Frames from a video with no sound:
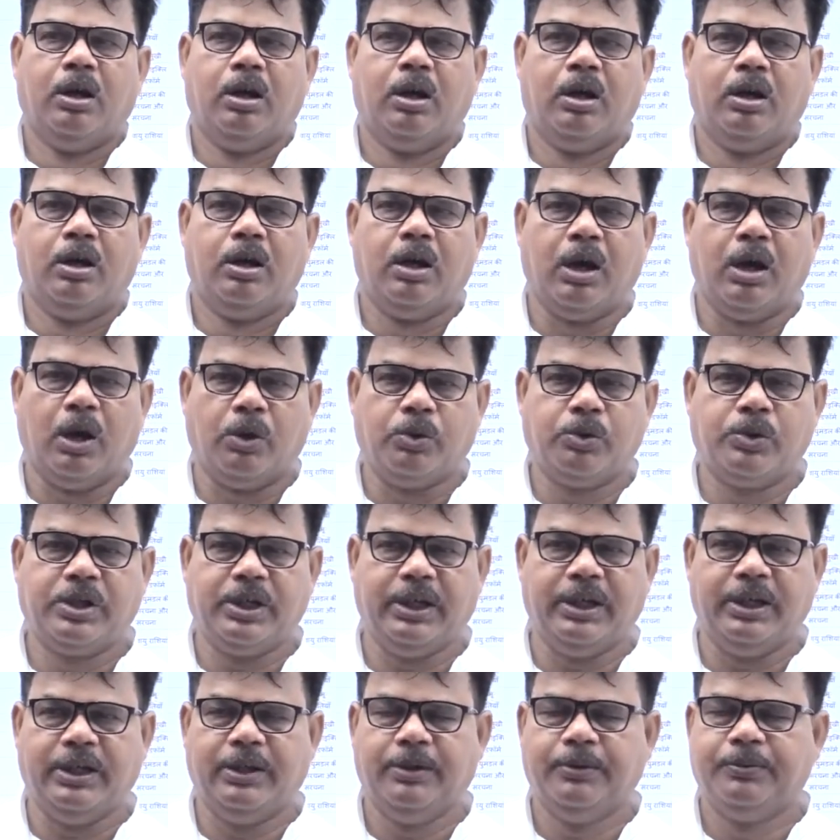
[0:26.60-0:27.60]
Now
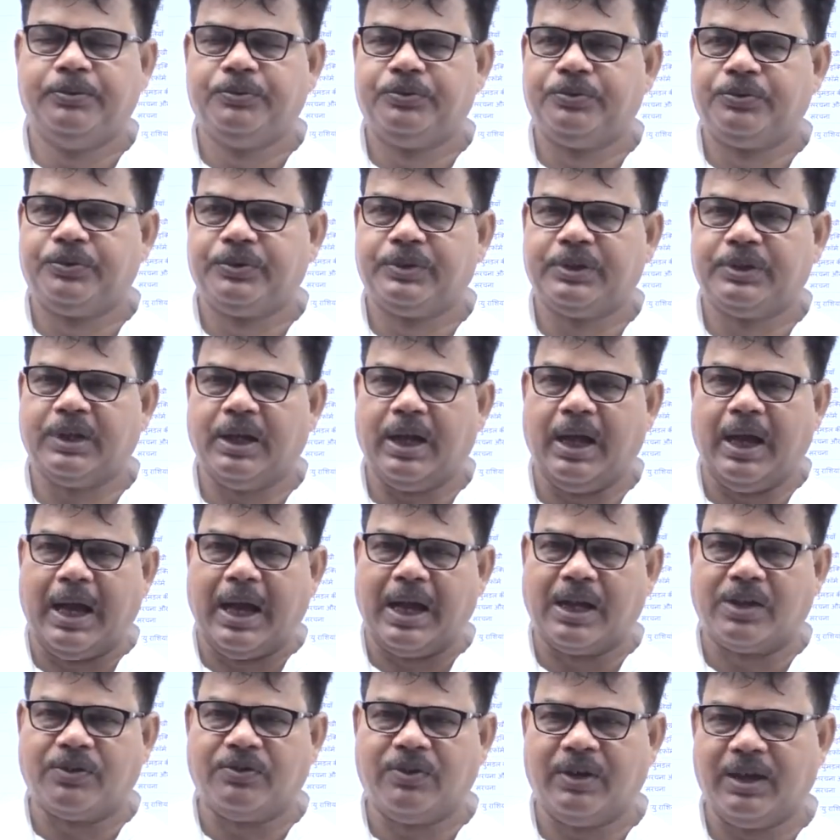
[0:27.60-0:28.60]
see,
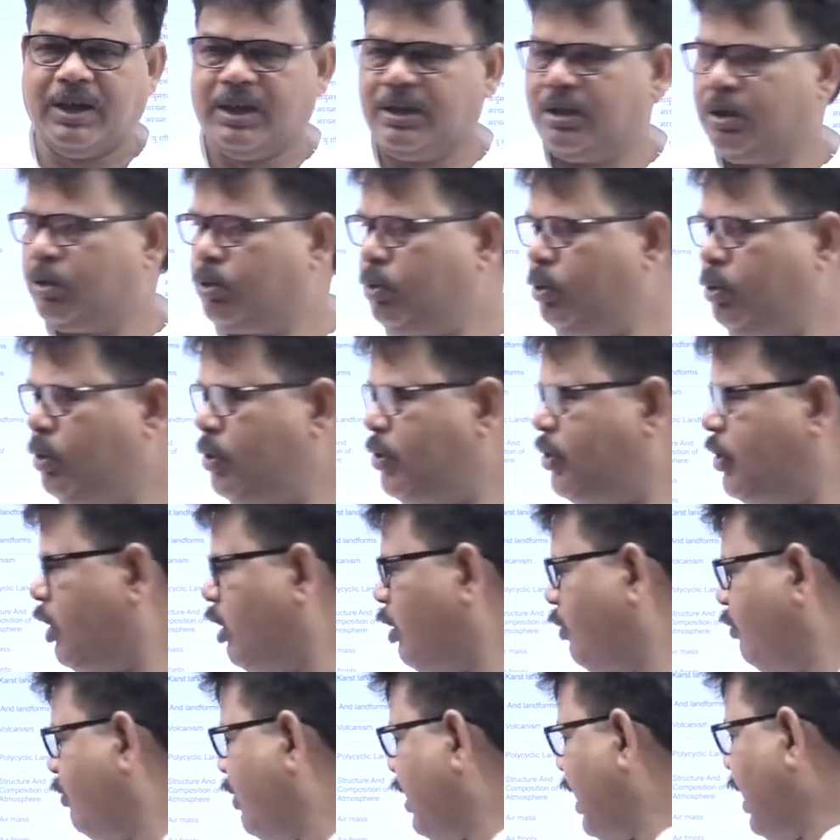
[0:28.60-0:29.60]
as far as the question
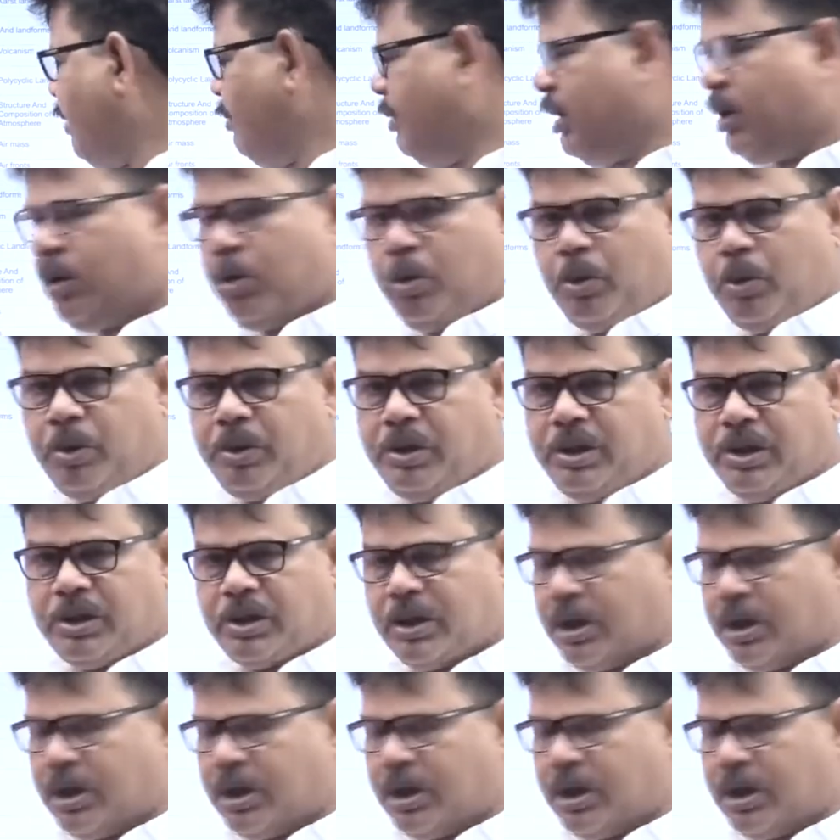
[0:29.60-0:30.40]
of climatology is